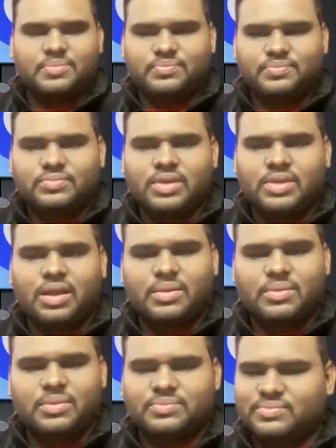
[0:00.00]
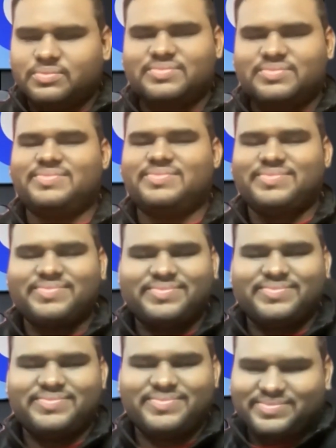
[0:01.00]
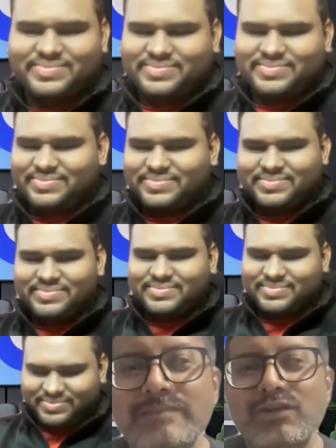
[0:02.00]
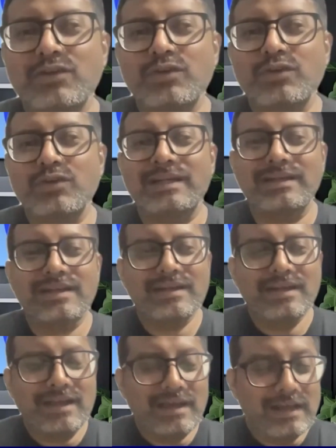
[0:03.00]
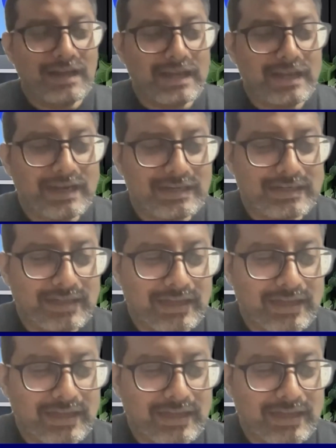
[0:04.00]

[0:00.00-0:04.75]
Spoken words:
Yes, absolutely. Feel free to reach out. Our DMs are open, right?